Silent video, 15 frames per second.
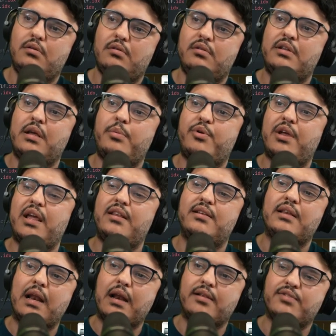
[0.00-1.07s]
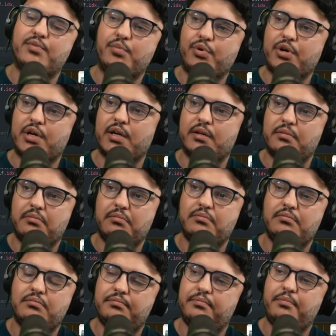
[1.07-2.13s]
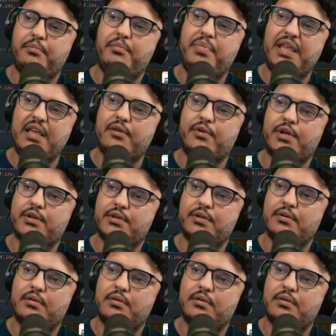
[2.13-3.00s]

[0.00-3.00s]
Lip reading: deprecated and unsupported. Period.